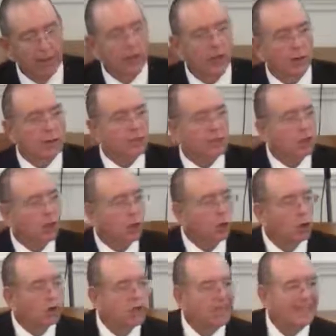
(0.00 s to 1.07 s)
There is
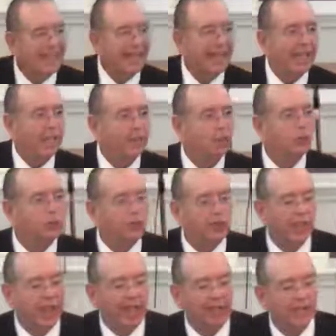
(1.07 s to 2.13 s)
no sin whose
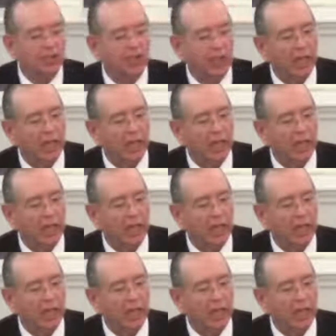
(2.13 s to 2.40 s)
stains